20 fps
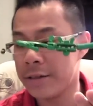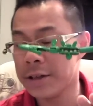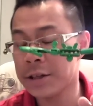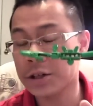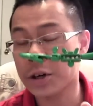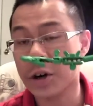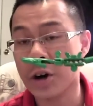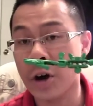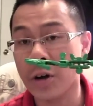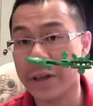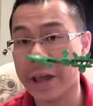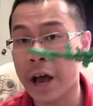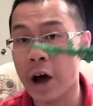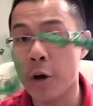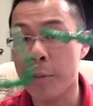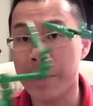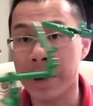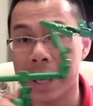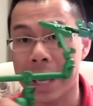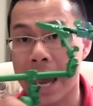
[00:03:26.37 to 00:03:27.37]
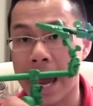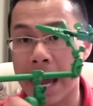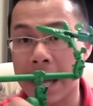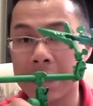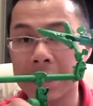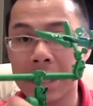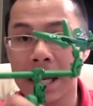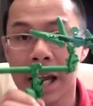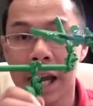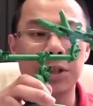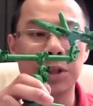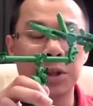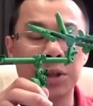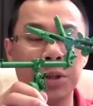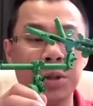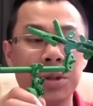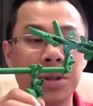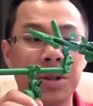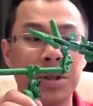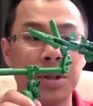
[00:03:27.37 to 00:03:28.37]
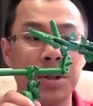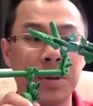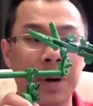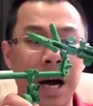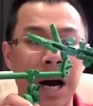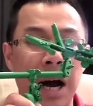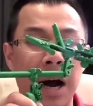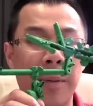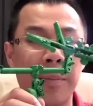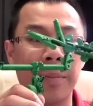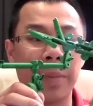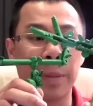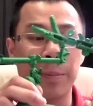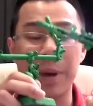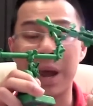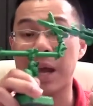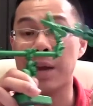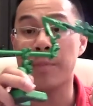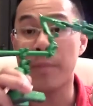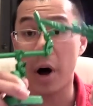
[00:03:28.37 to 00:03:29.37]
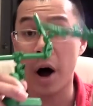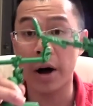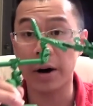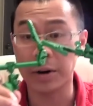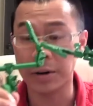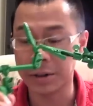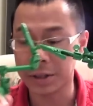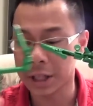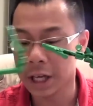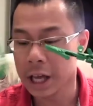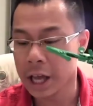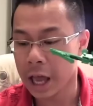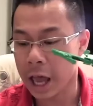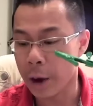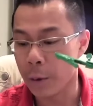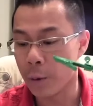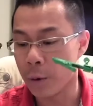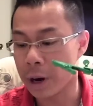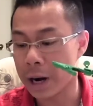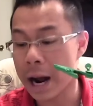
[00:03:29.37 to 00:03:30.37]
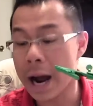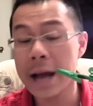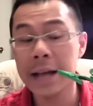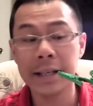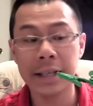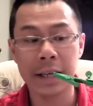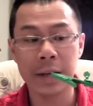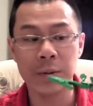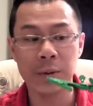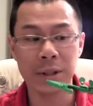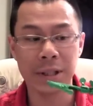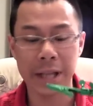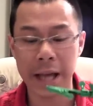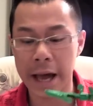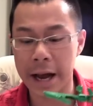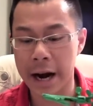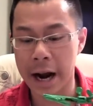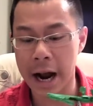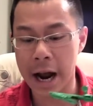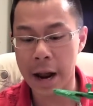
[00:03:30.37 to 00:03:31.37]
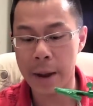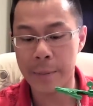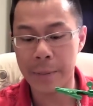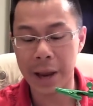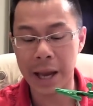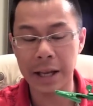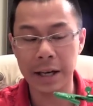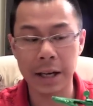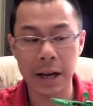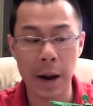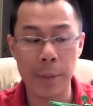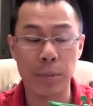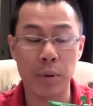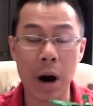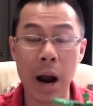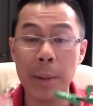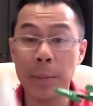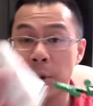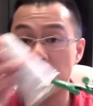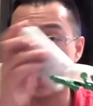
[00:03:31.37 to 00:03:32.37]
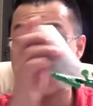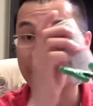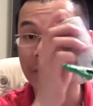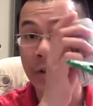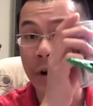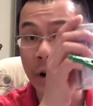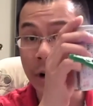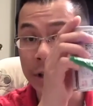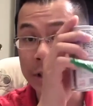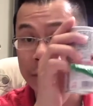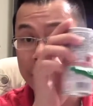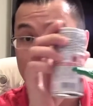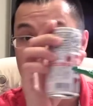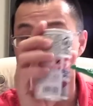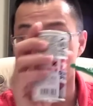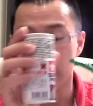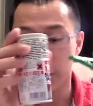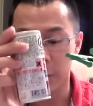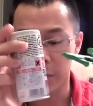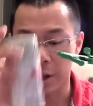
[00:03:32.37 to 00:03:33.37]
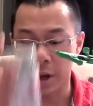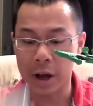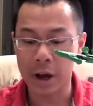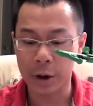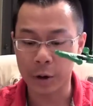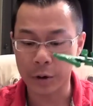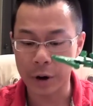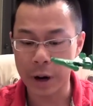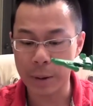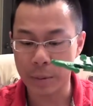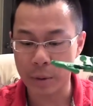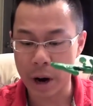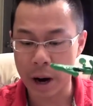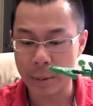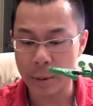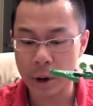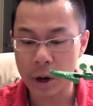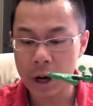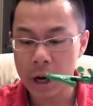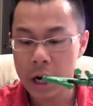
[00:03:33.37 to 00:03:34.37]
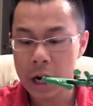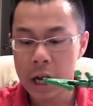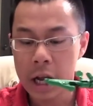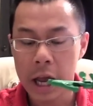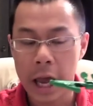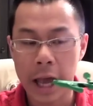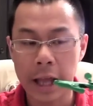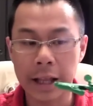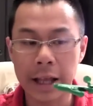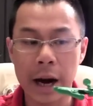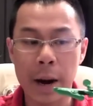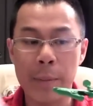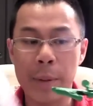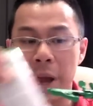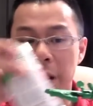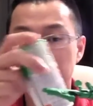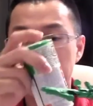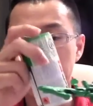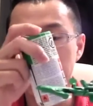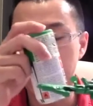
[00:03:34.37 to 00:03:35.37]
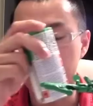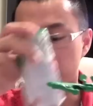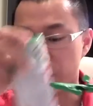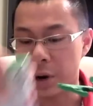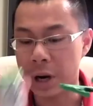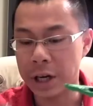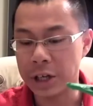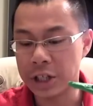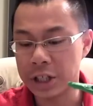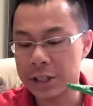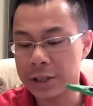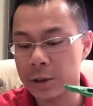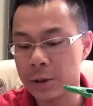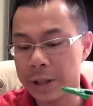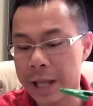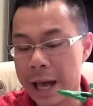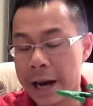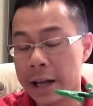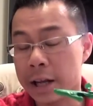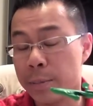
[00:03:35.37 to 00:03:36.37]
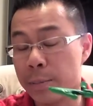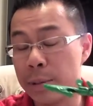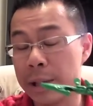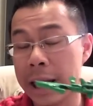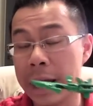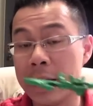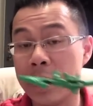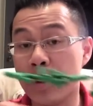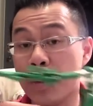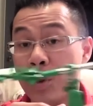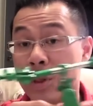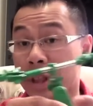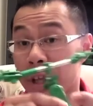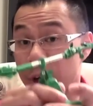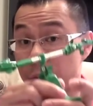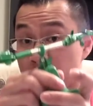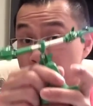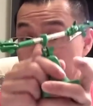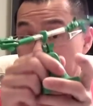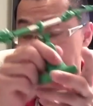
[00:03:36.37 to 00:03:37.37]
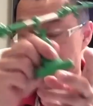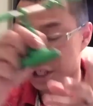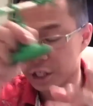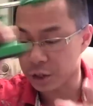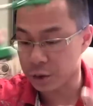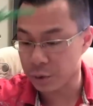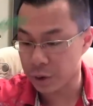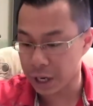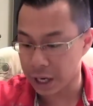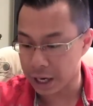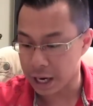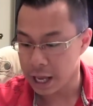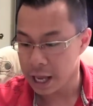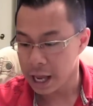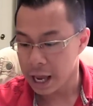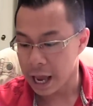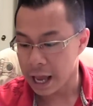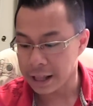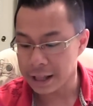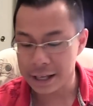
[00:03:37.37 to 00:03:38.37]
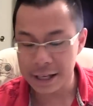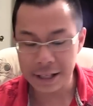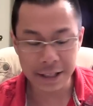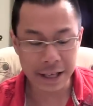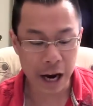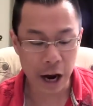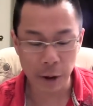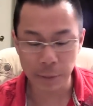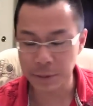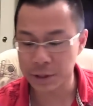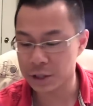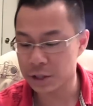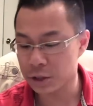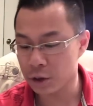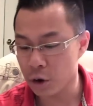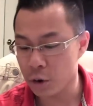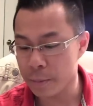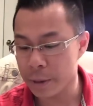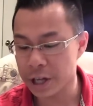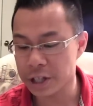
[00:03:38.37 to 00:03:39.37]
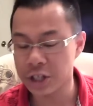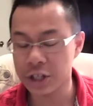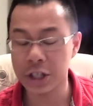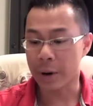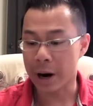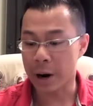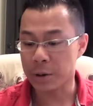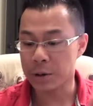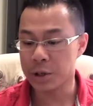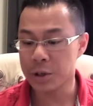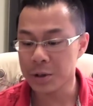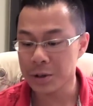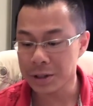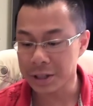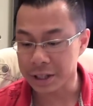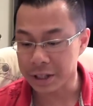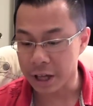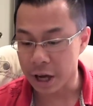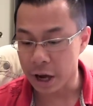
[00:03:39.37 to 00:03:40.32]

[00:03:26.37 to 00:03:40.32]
These are called helping hands. These are used to paint models. And what I did was that I primered it first with a gray primer, and then I painted it green just so that it could blend in with the green screen. And these helped so much. When I was using